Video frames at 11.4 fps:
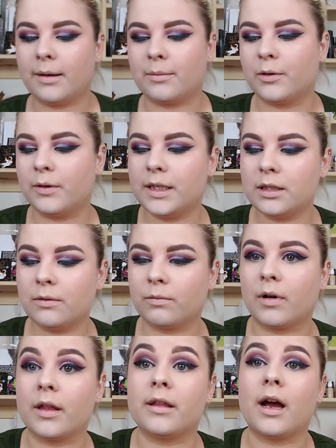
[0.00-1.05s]
and I'm going to
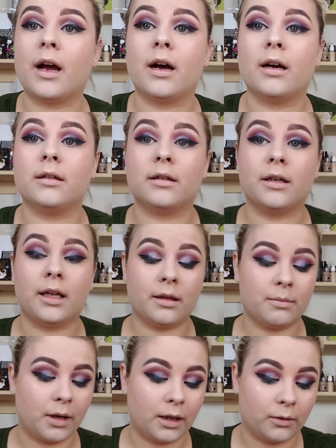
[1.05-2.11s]
run that
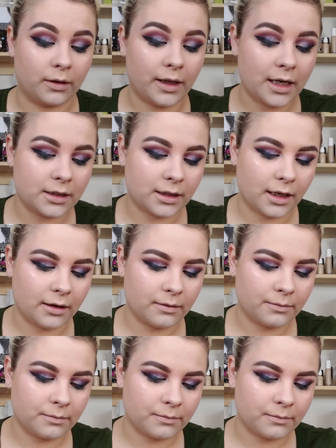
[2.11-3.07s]
underneath my lower lash line.